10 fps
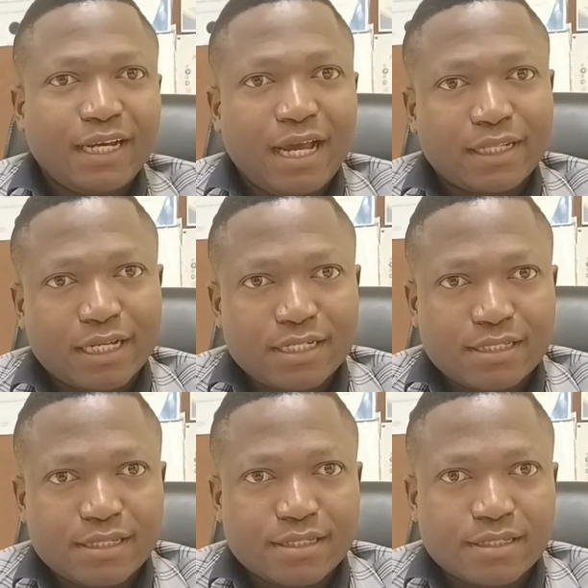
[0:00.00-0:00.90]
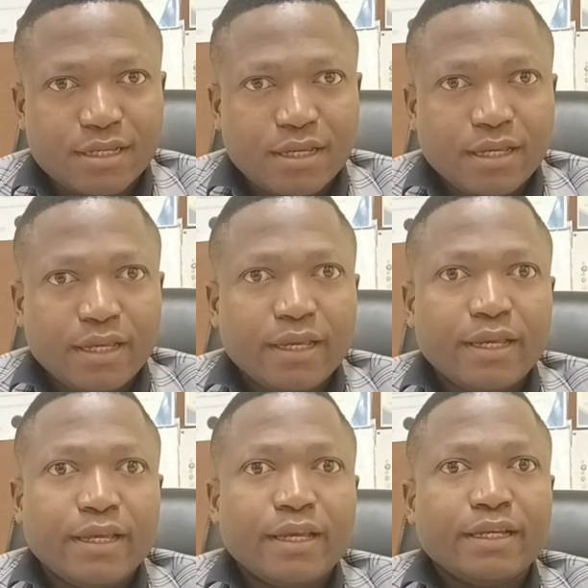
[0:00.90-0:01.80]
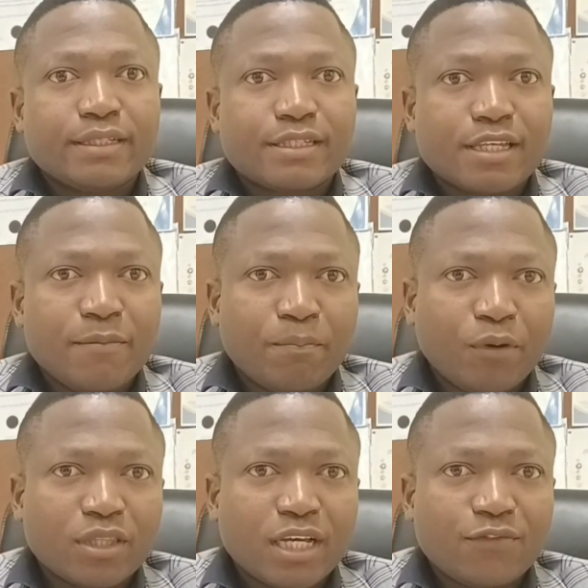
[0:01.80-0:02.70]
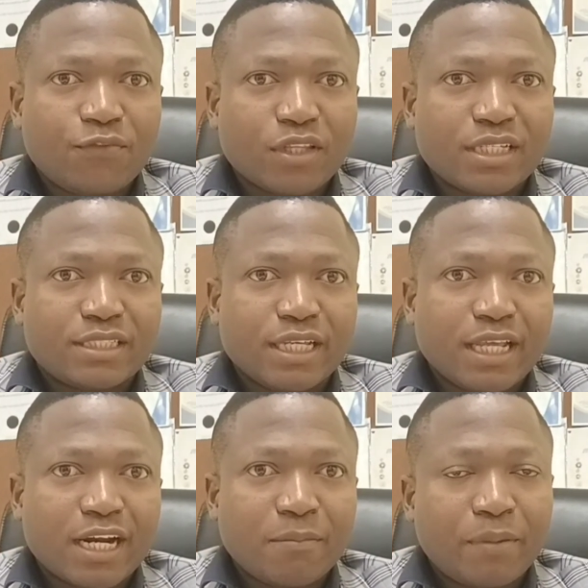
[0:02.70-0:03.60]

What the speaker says: analysis, it is important for the general